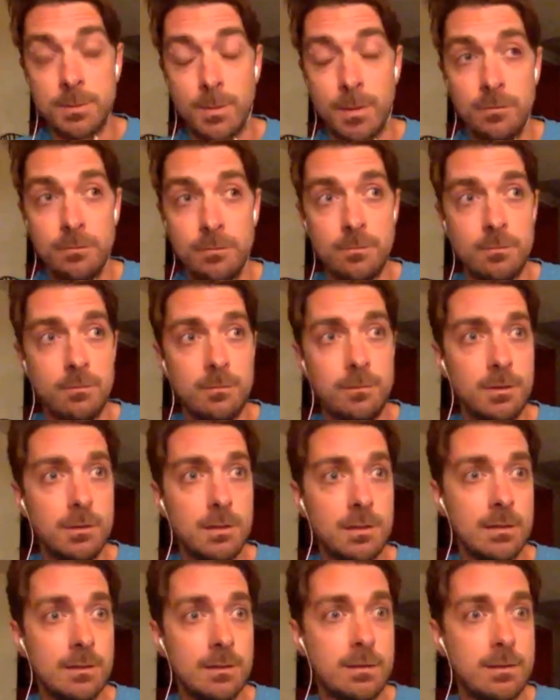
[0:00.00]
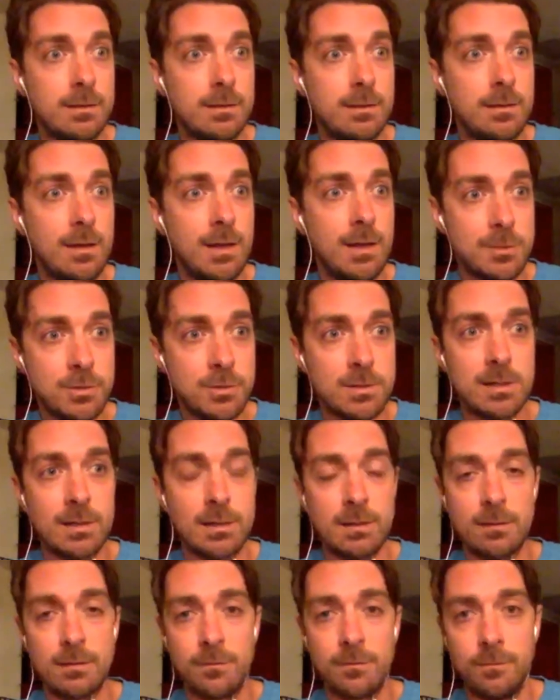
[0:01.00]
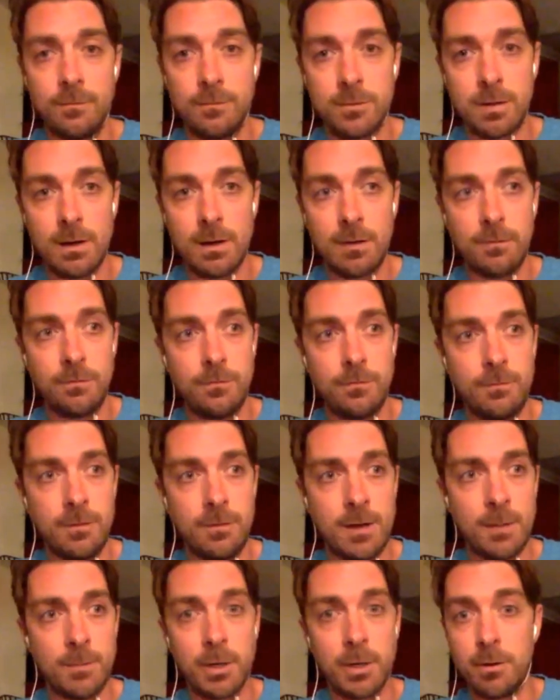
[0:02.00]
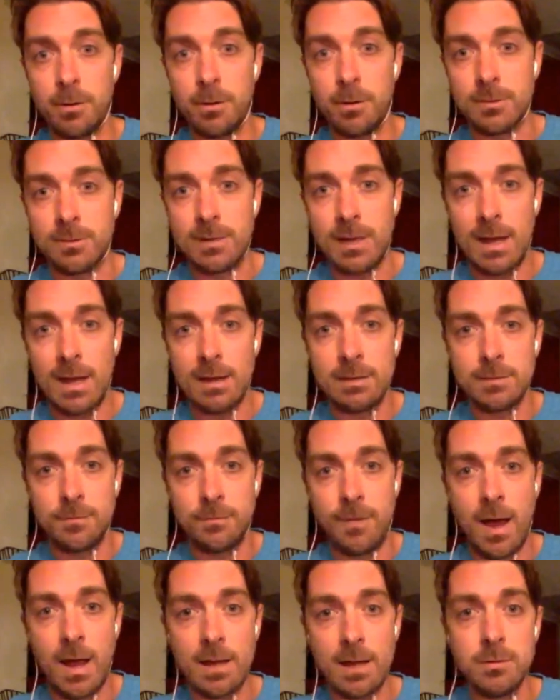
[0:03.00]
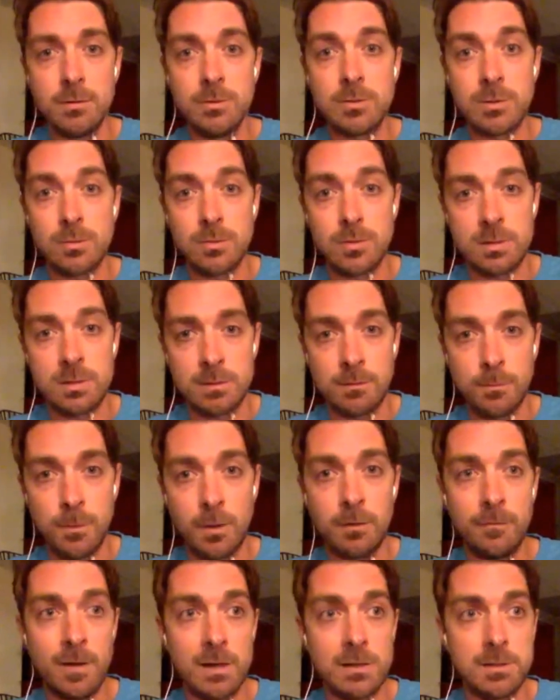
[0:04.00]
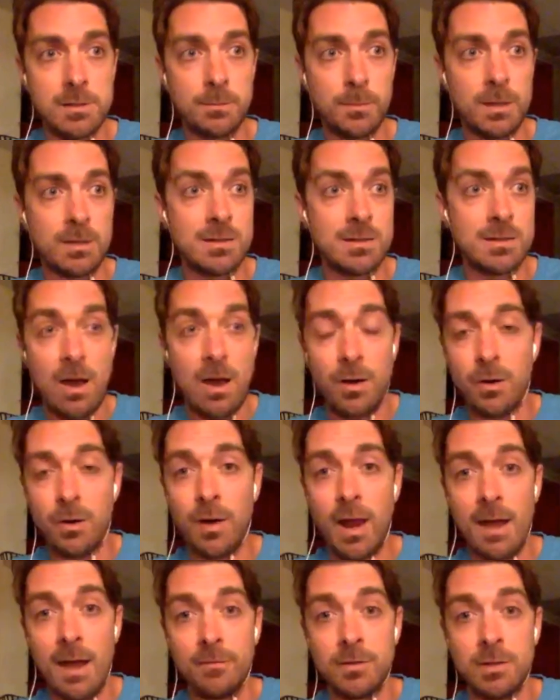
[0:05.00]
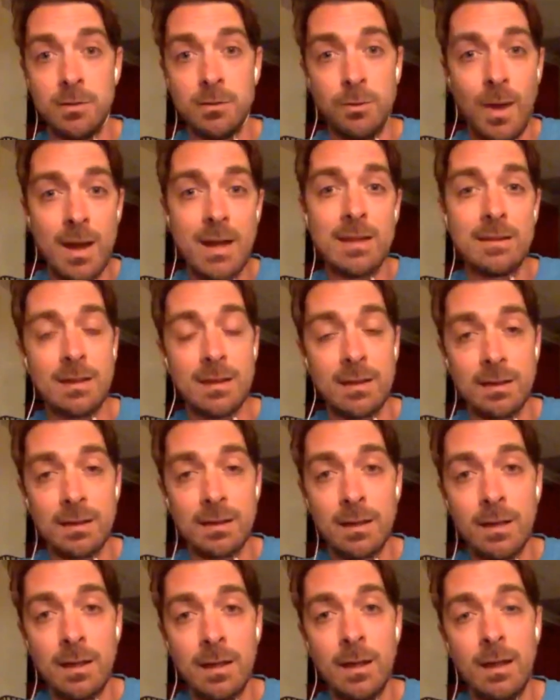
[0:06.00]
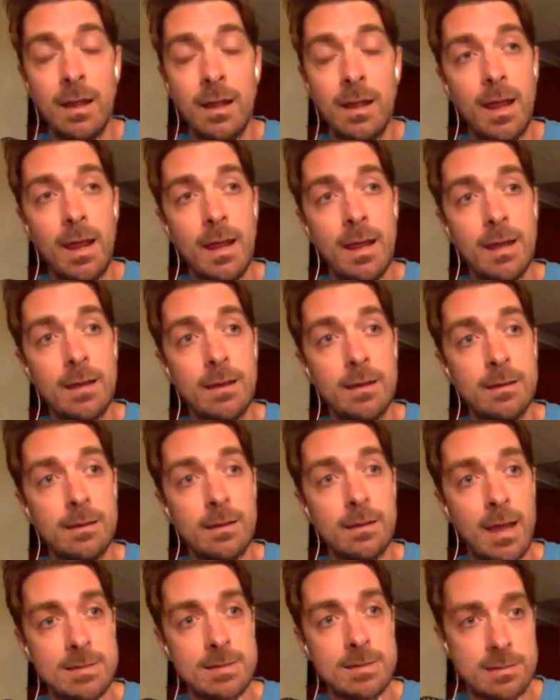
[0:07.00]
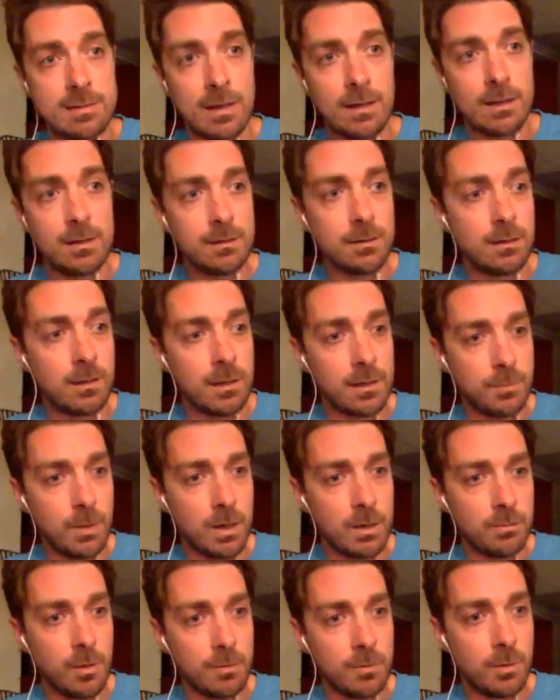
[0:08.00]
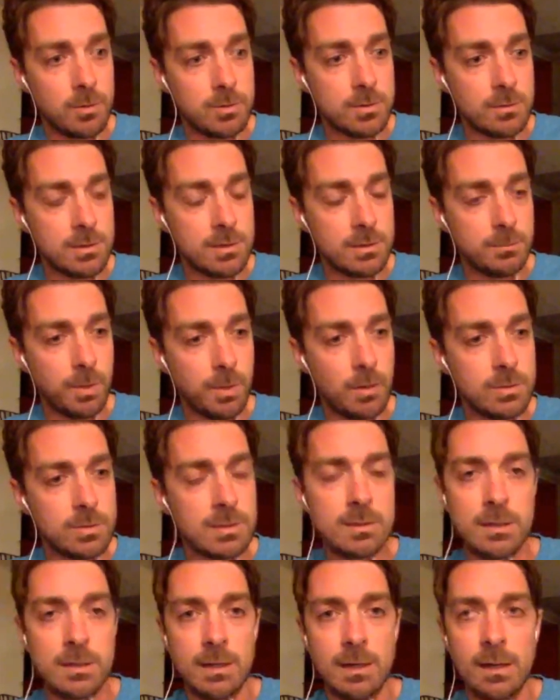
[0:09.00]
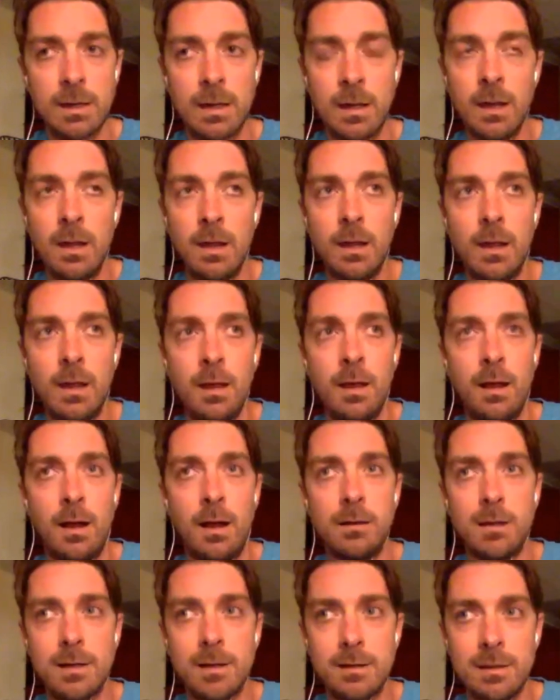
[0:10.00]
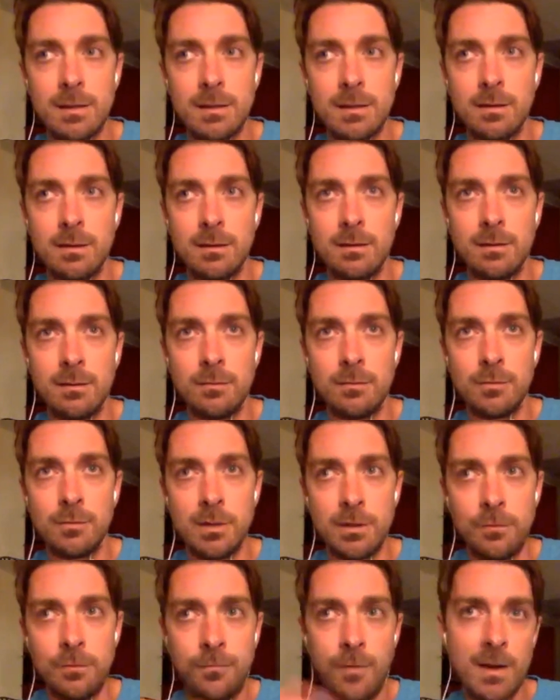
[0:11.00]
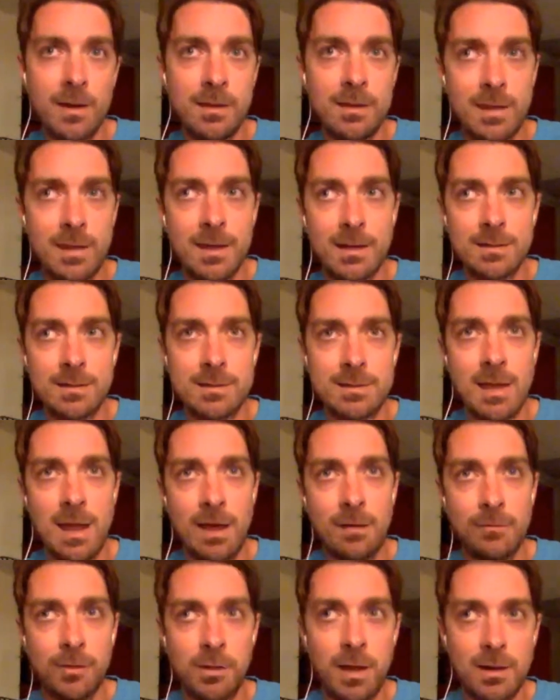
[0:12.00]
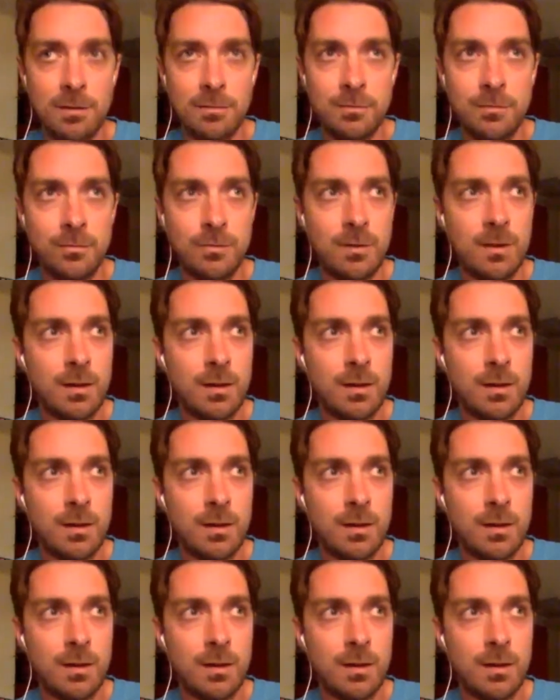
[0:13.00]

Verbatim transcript: been really interesting to try to come to grips with that and find new sources of motivation, because now I don't have to do anything. And as I said in like my most recent post, it's like a lot of the really fun things have a lot of